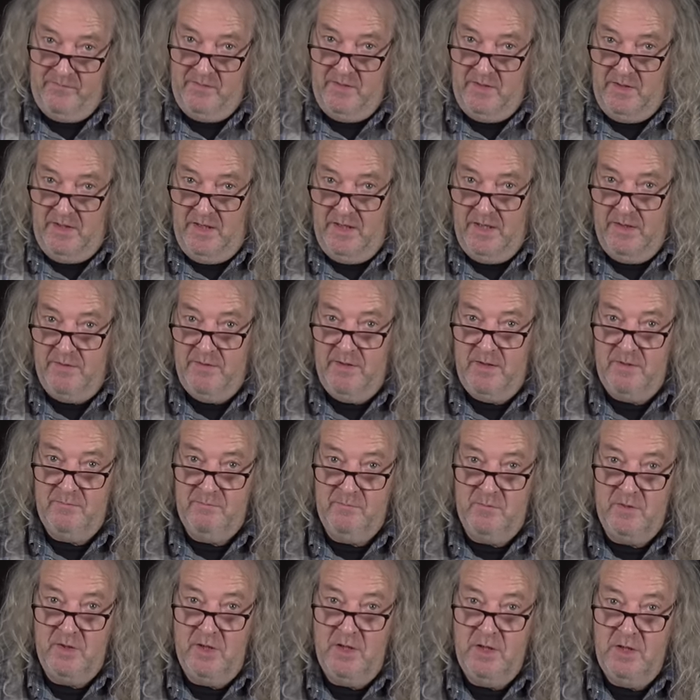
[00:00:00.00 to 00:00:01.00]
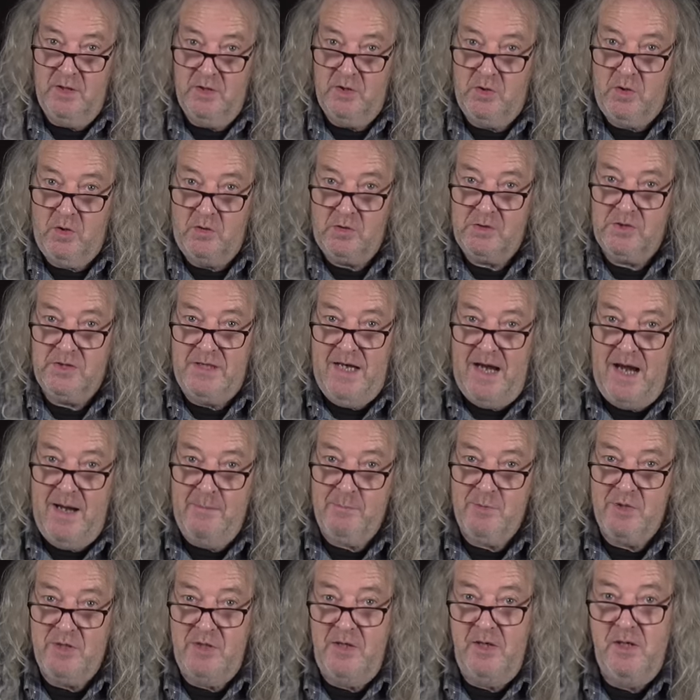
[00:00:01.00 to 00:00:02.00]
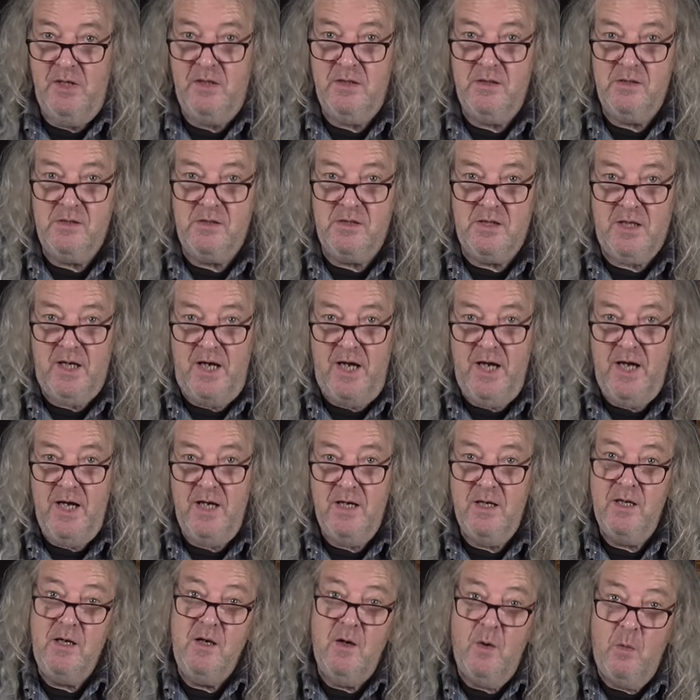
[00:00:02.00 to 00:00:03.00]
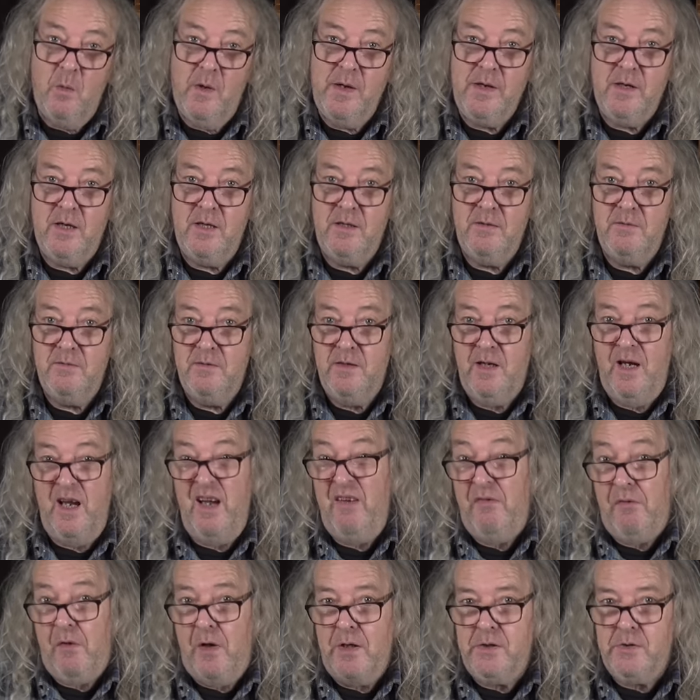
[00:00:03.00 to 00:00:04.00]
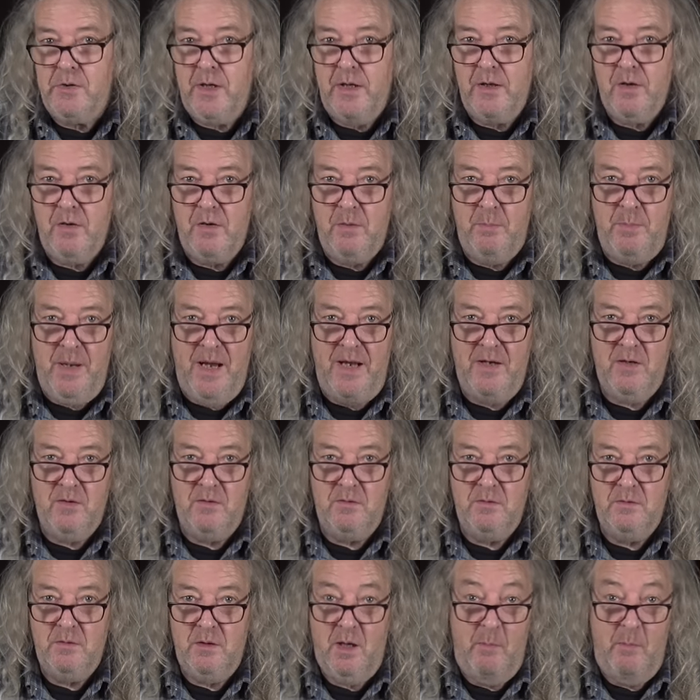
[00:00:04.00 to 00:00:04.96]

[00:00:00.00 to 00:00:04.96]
you know, the Crocs cam so you can see if I tread on a pedal.